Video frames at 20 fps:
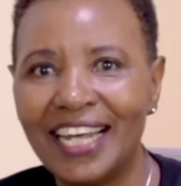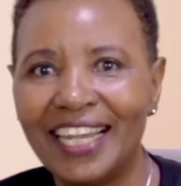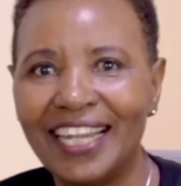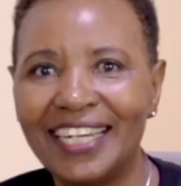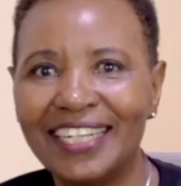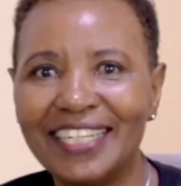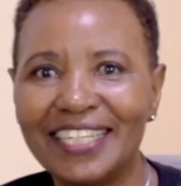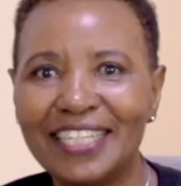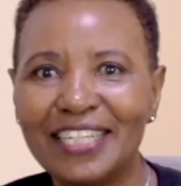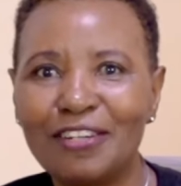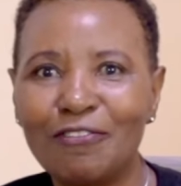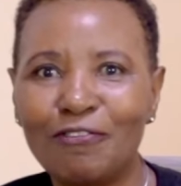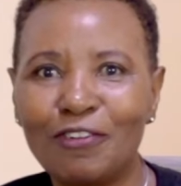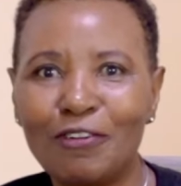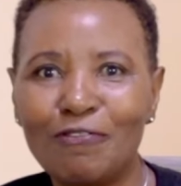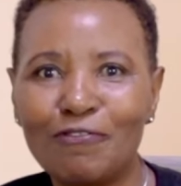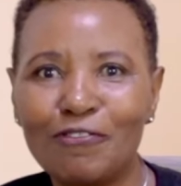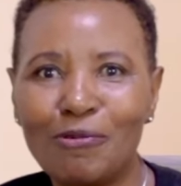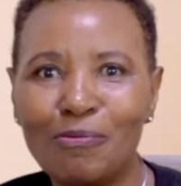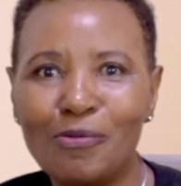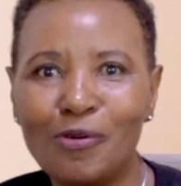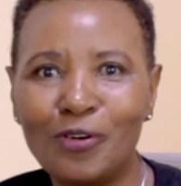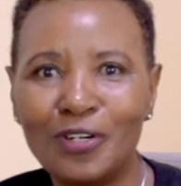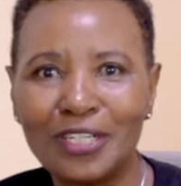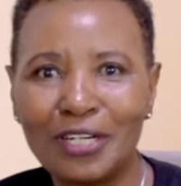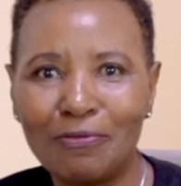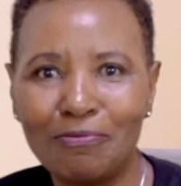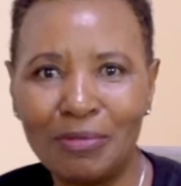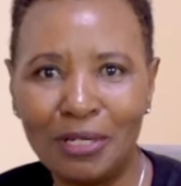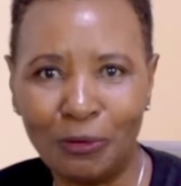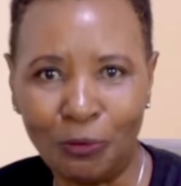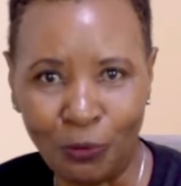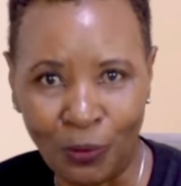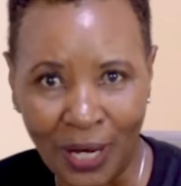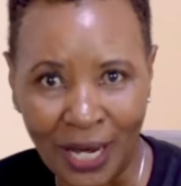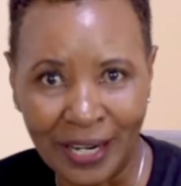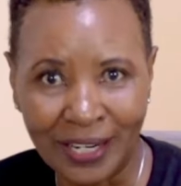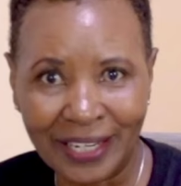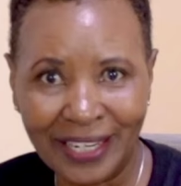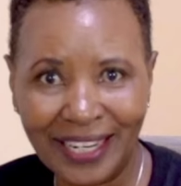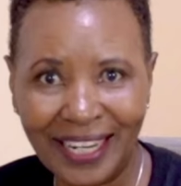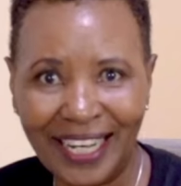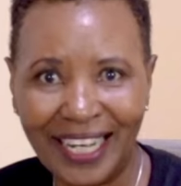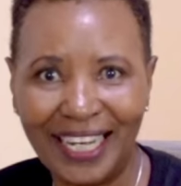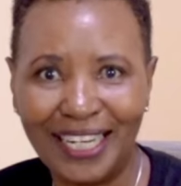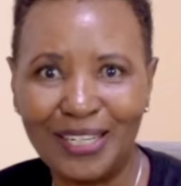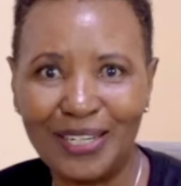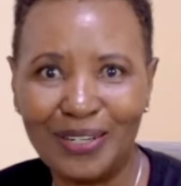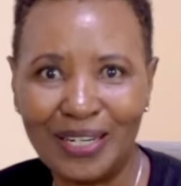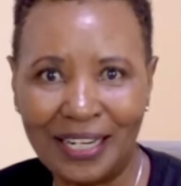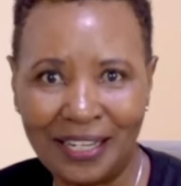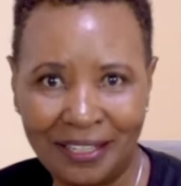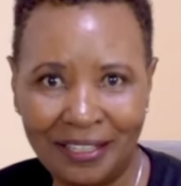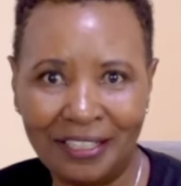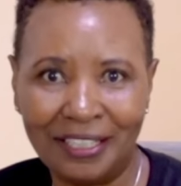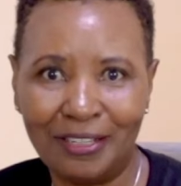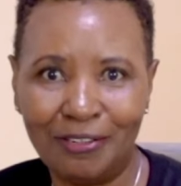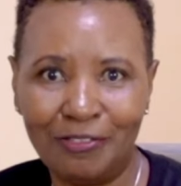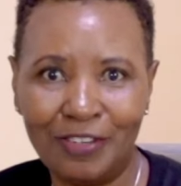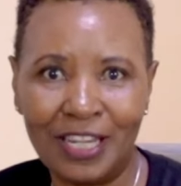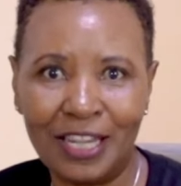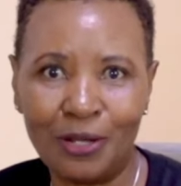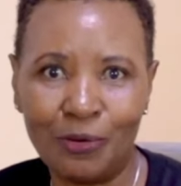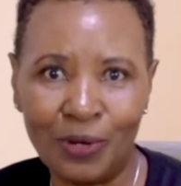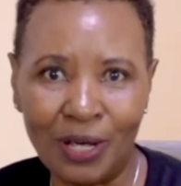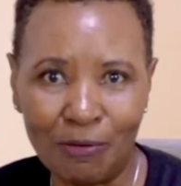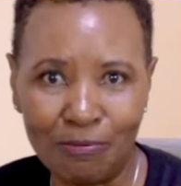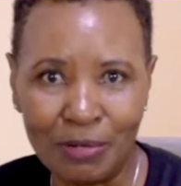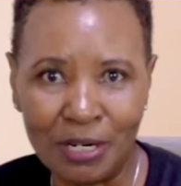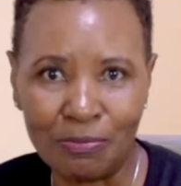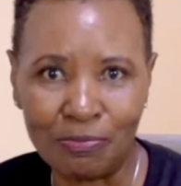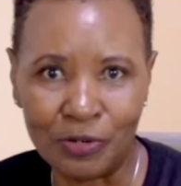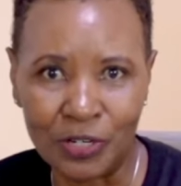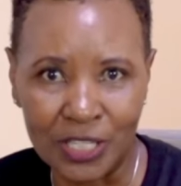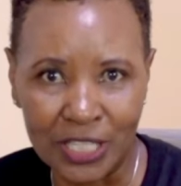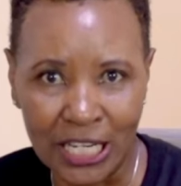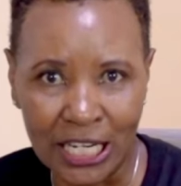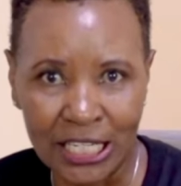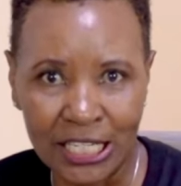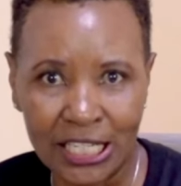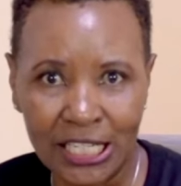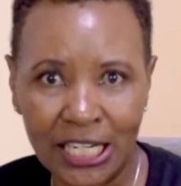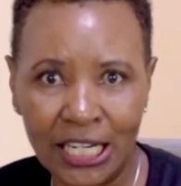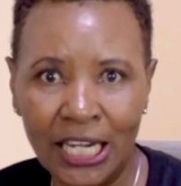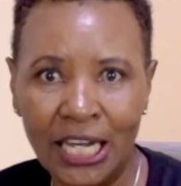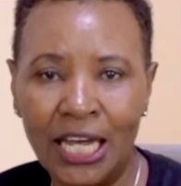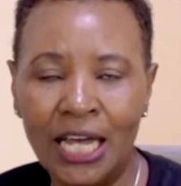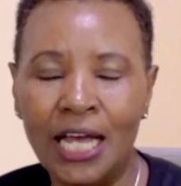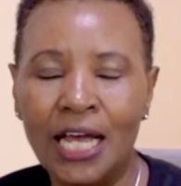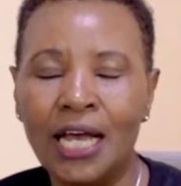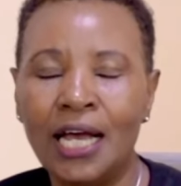that is different from what I've been wearing and even the way I've been presenting.